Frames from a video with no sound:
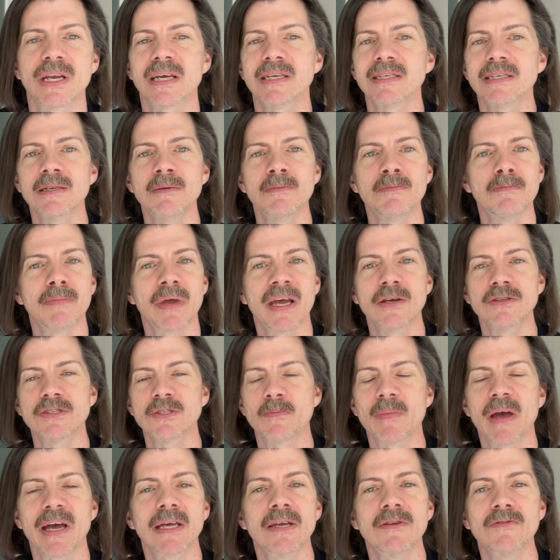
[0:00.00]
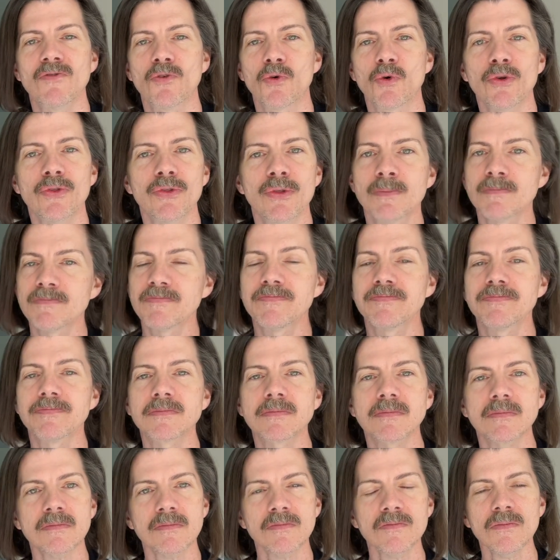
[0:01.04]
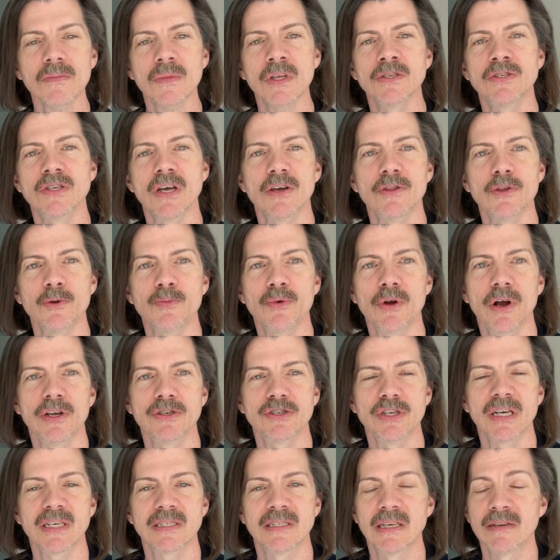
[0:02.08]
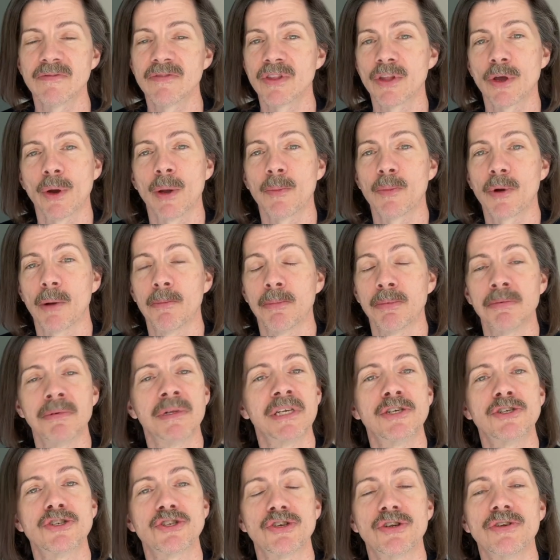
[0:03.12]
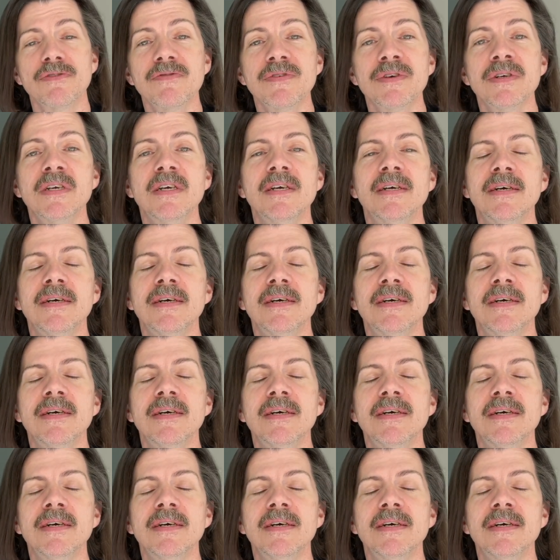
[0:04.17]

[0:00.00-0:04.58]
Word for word: I didn't bounce back and forth to other projects, even though I probably should have.